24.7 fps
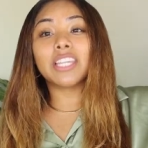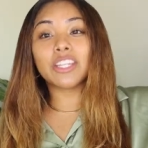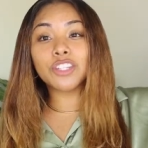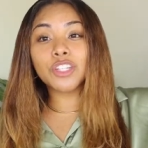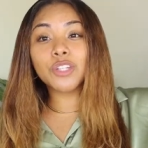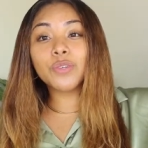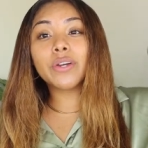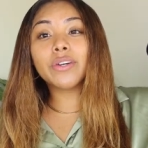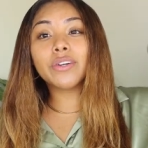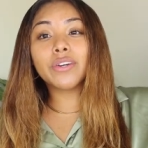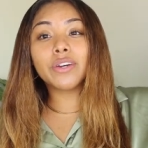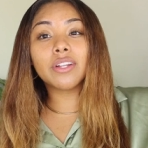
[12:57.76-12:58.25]
Get
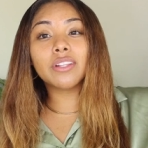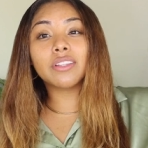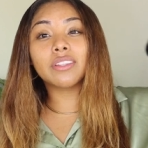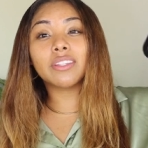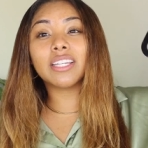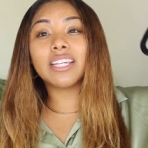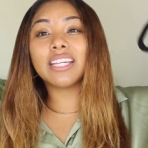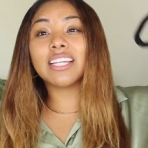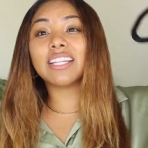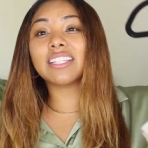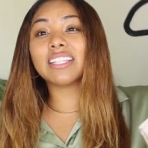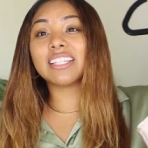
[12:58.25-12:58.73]
you a good
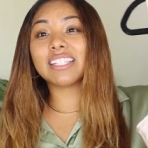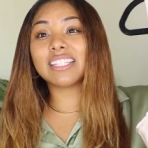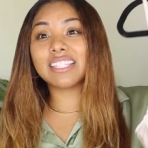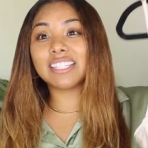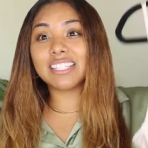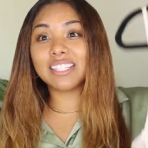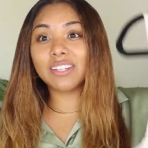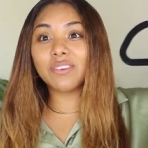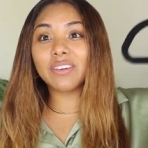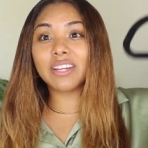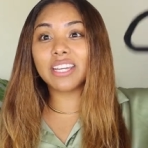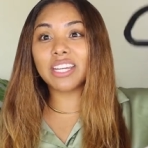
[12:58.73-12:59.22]
length
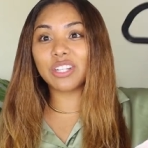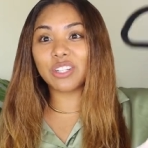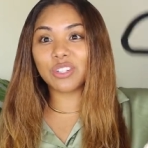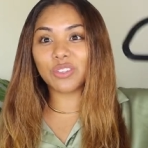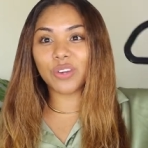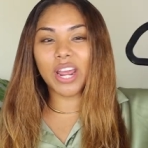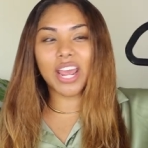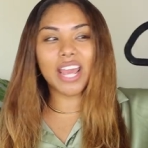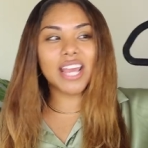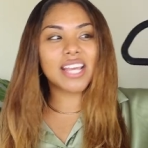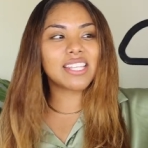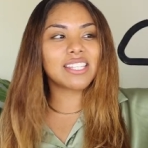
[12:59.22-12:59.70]
silky
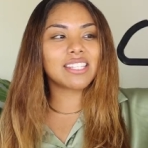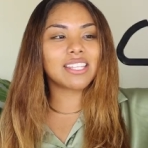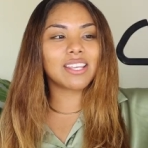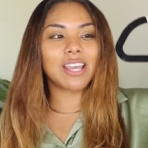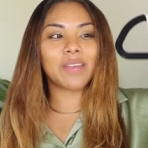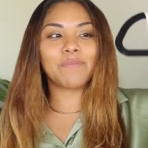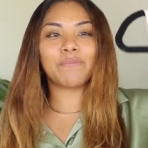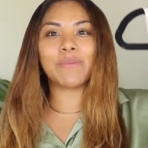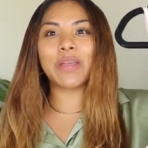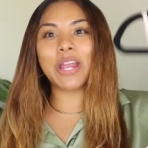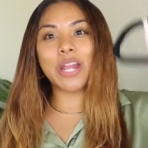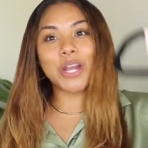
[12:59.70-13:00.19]
dress
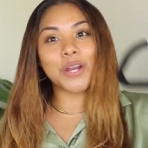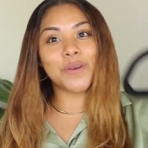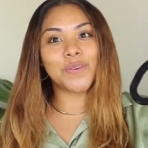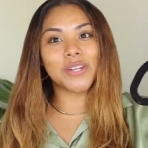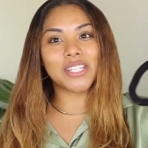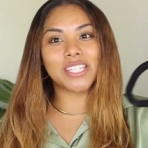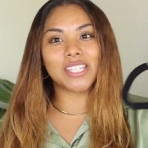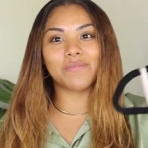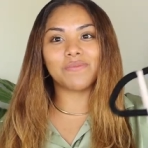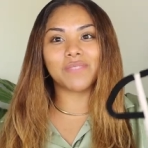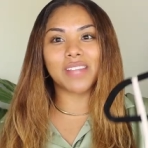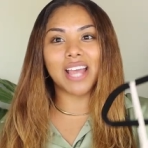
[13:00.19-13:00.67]
and pair it
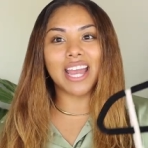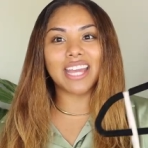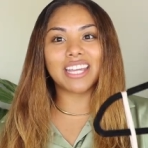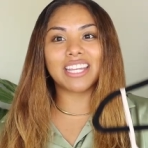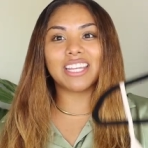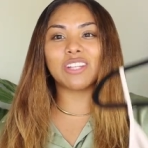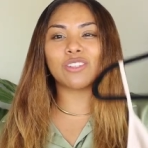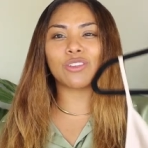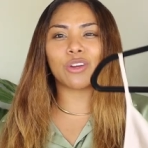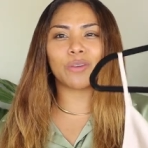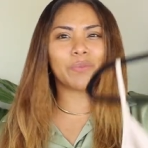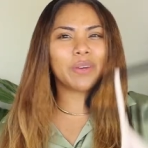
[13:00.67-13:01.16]
with some
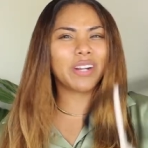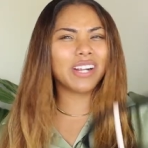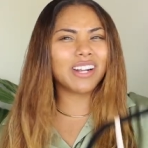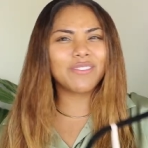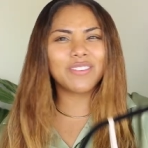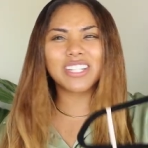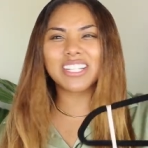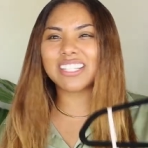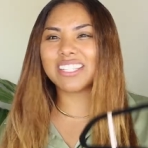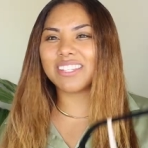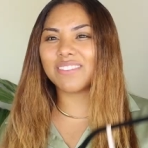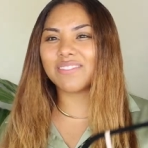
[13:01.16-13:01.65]
Nikes or pair it
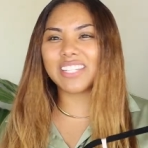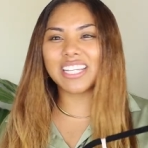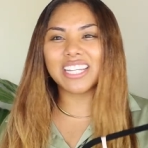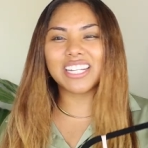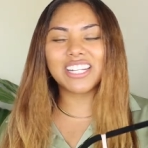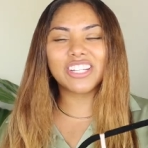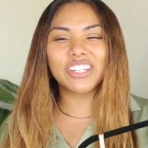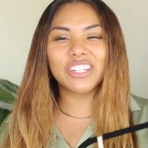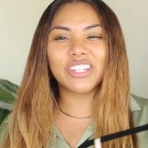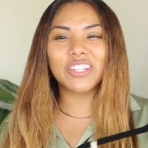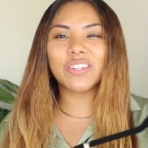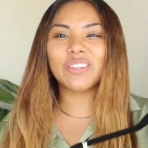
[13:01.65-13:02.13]
with just some
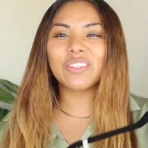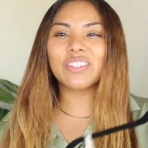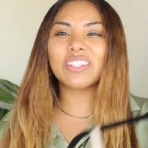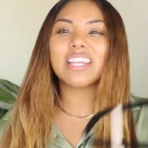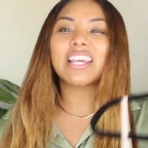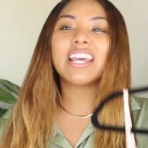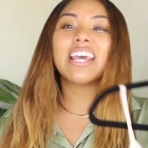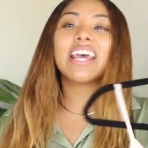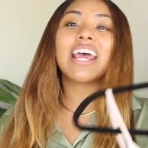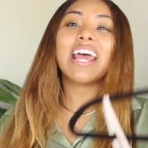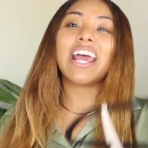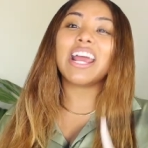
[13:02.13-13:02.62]
tennis shoes,
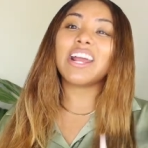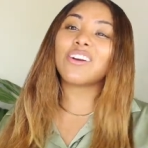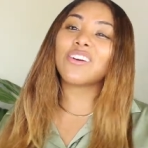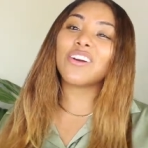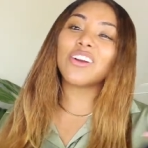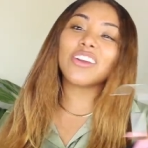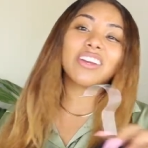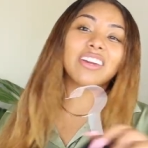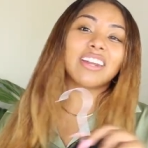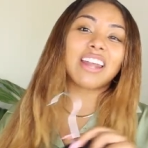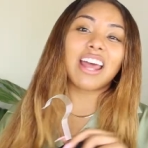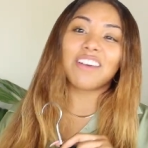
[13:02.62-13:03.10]
and
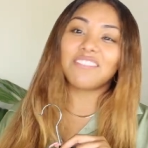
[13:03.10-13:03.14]
girl, you could